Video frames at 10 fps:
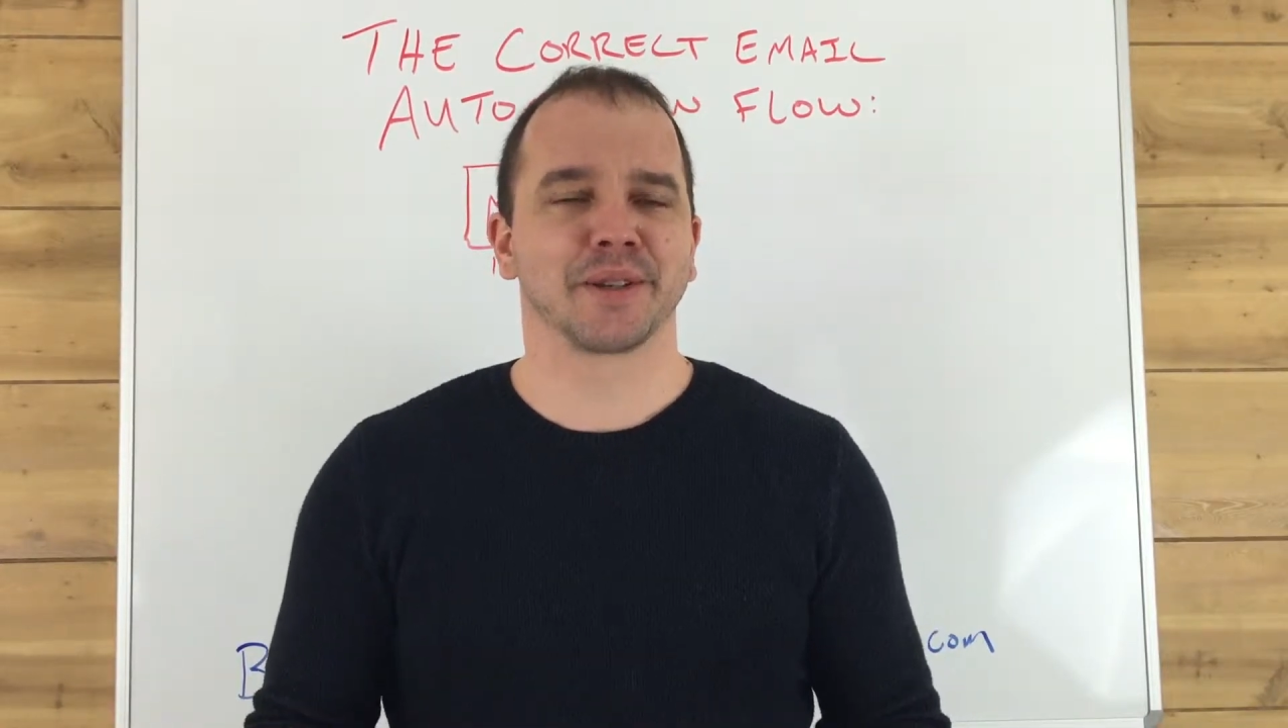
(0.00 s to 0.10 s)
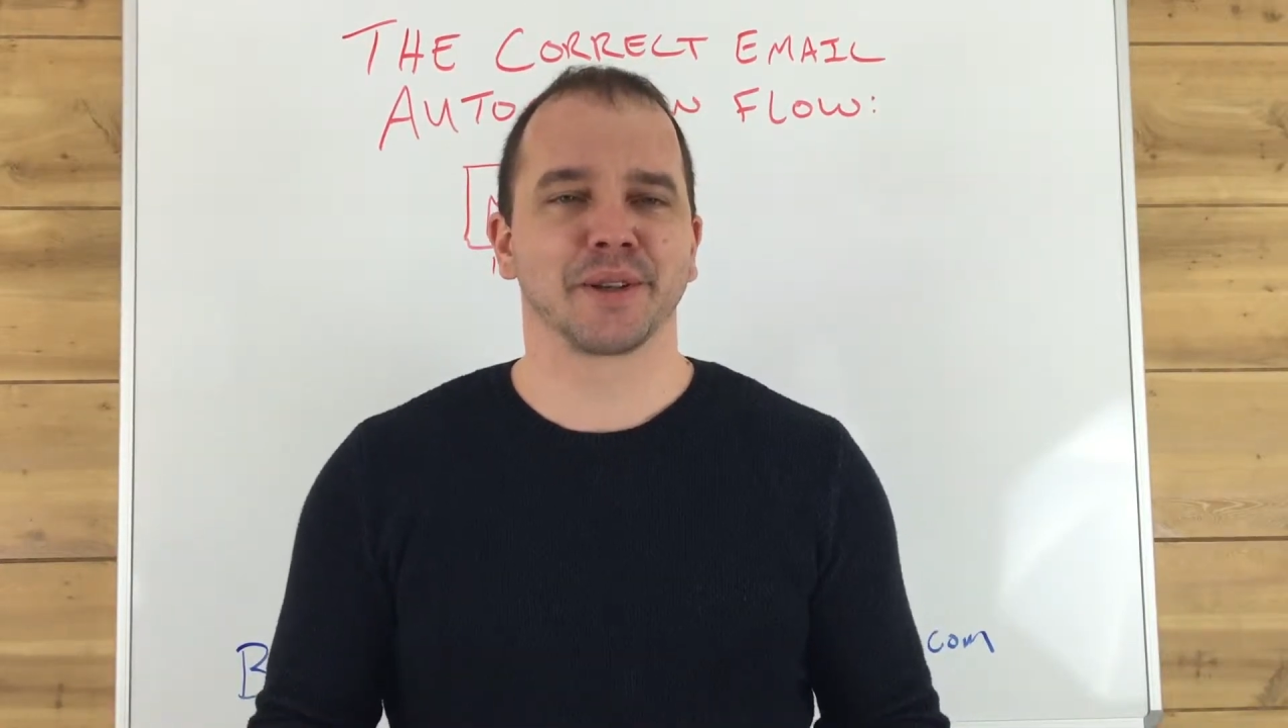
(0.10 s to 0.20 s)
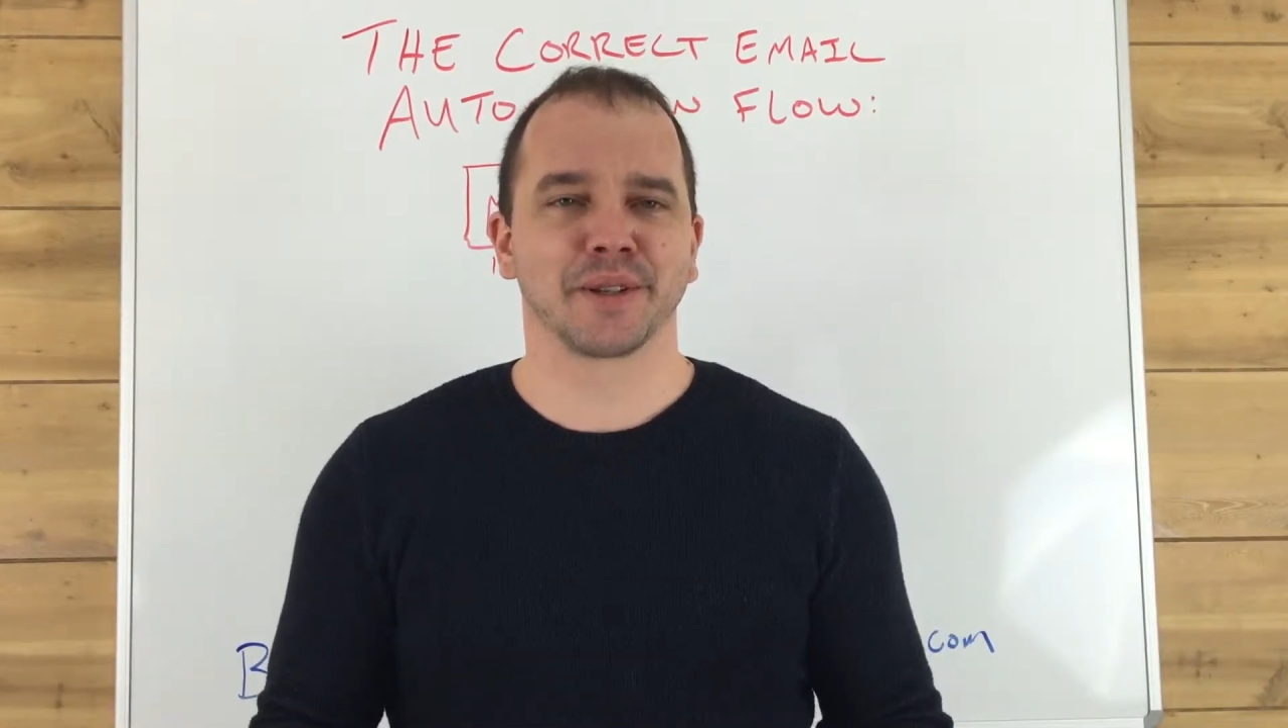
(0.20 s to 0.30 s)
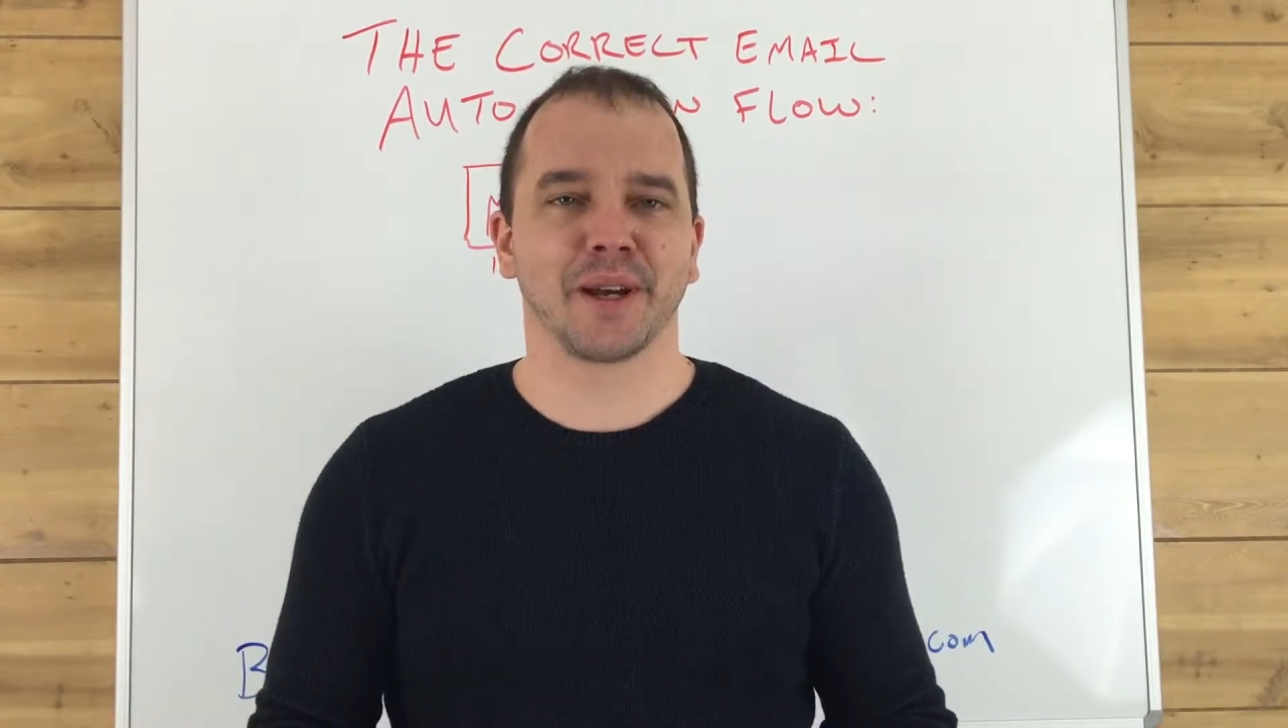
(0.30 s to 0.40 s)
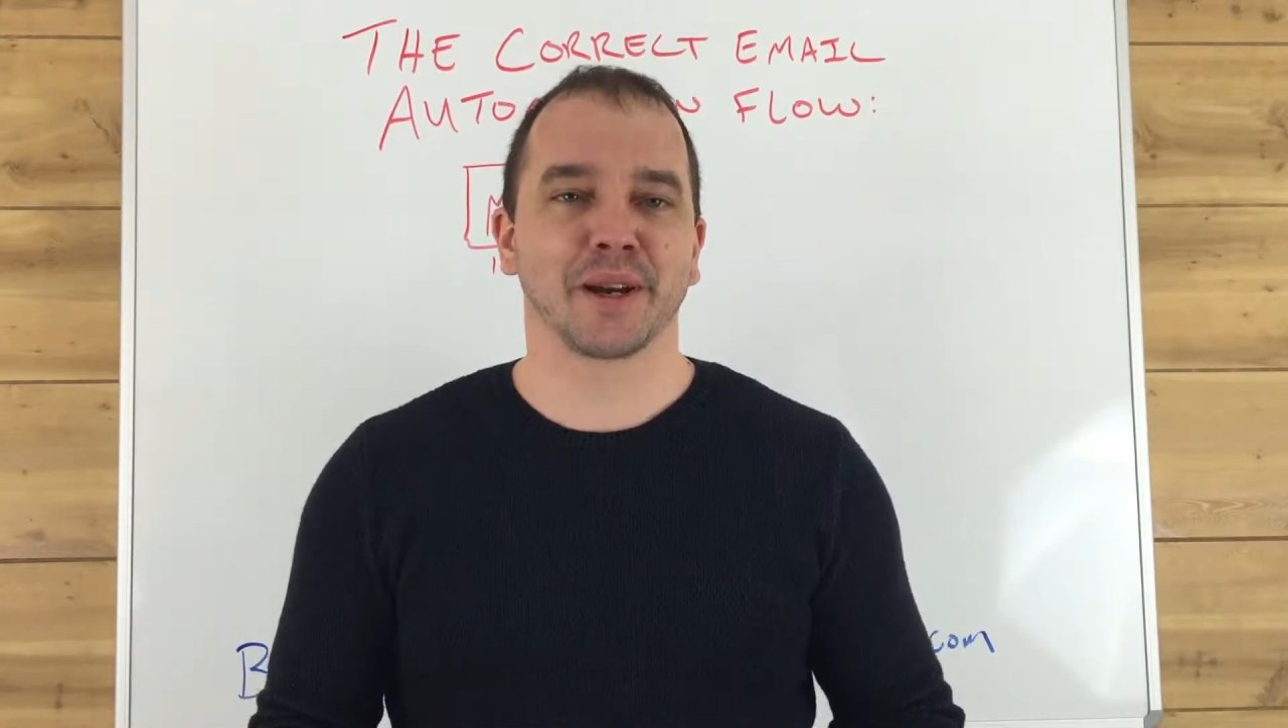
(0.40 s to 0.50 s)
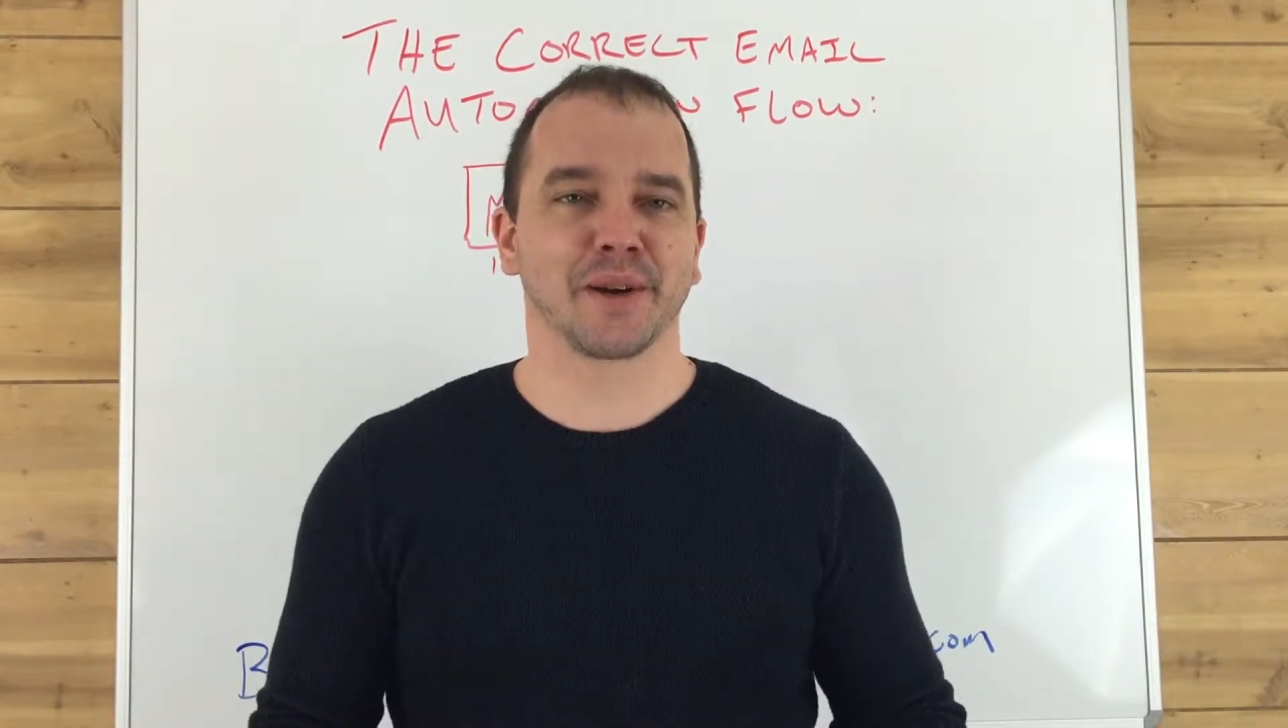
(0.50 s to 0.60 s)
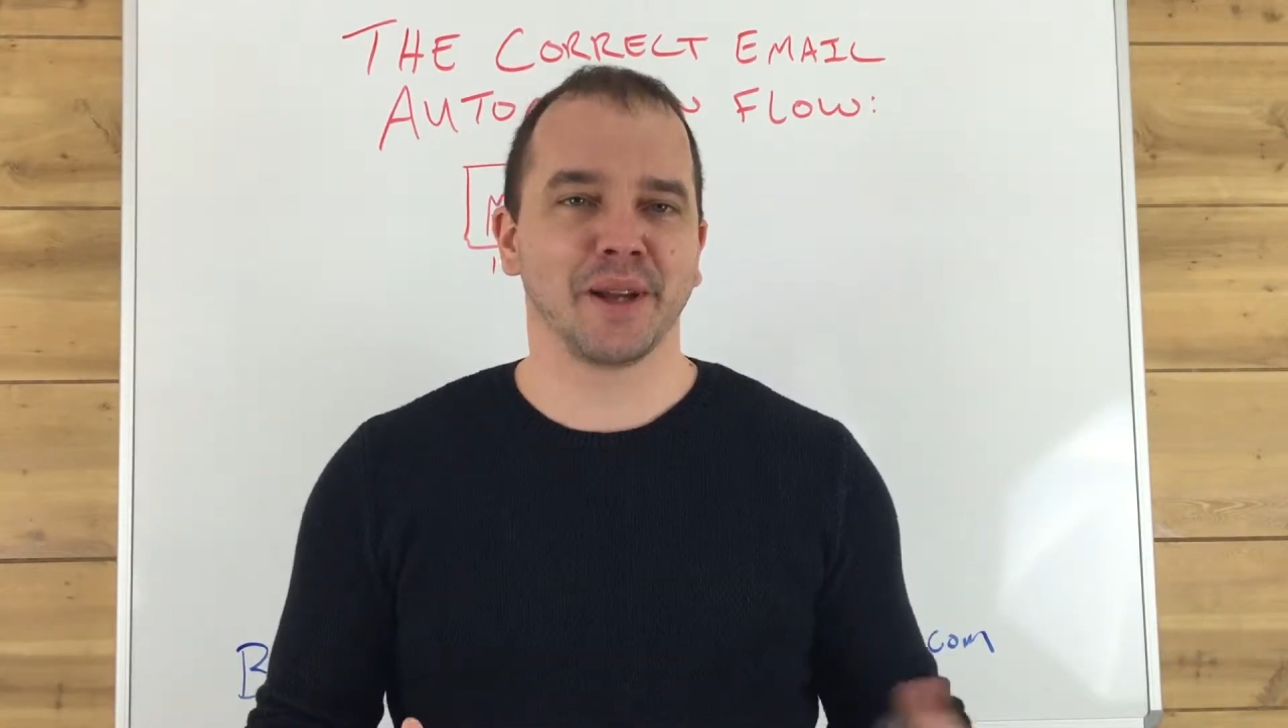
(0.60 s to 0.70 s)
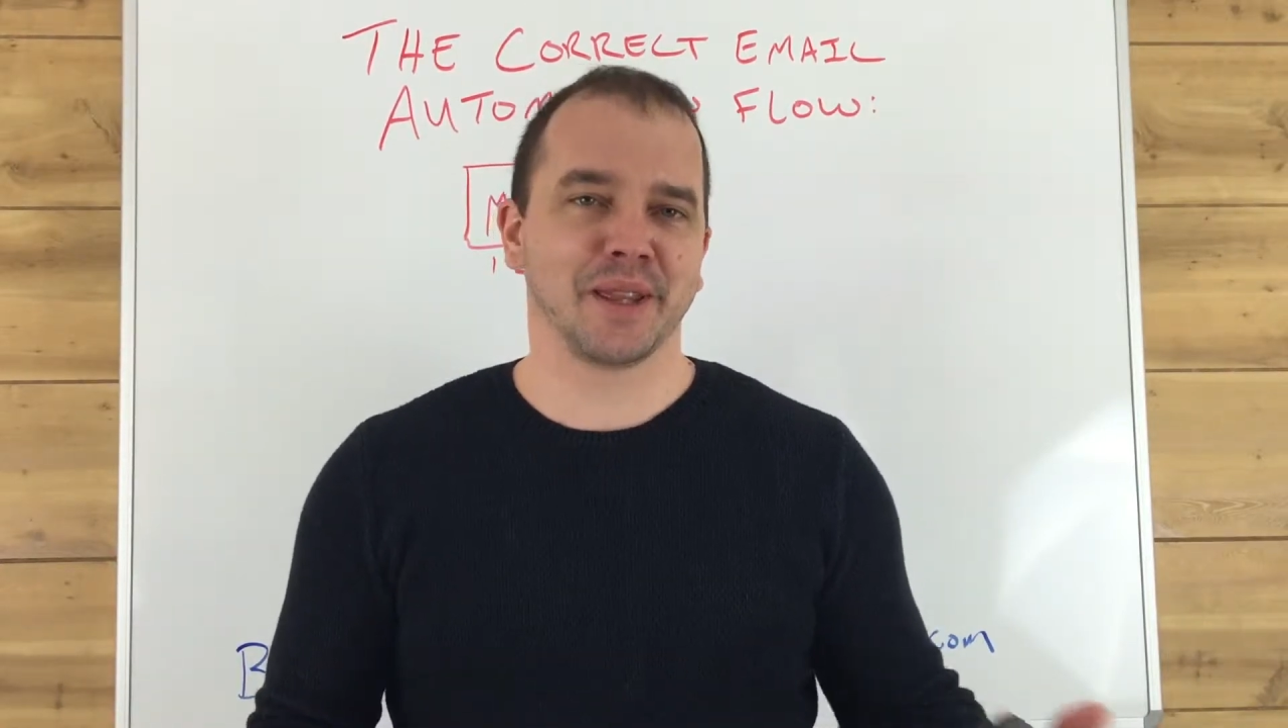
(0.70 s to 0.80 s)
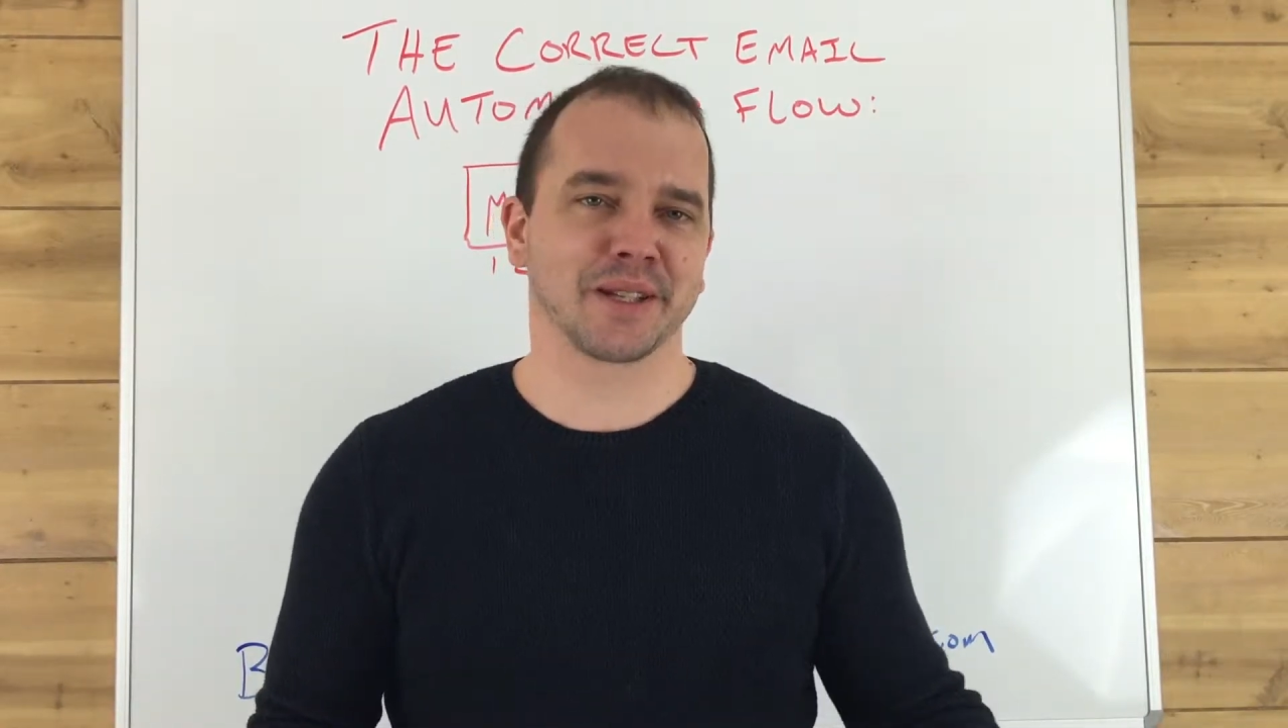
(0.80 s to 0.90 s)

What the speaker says: So there's a lot of great